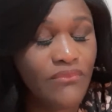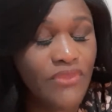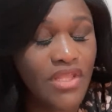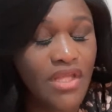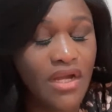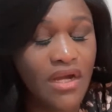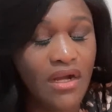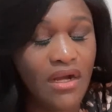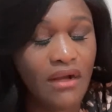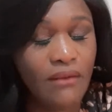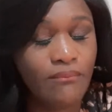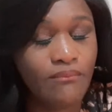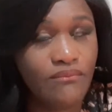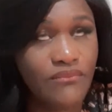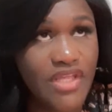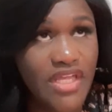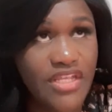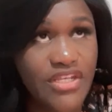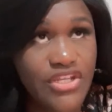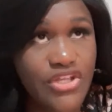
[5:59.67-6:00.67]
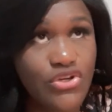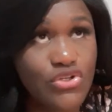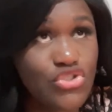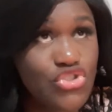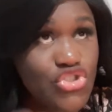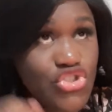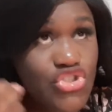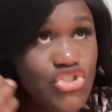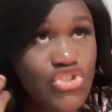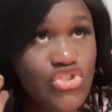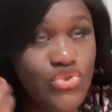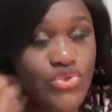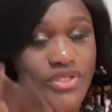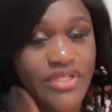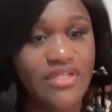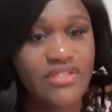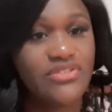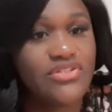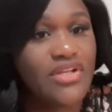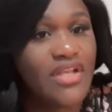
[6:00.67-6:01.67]
and they're
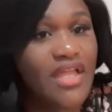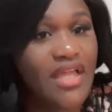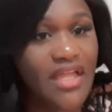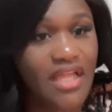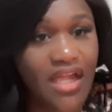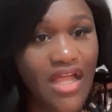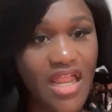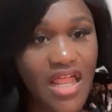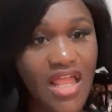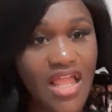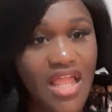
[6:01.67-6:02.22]
shooting. They're like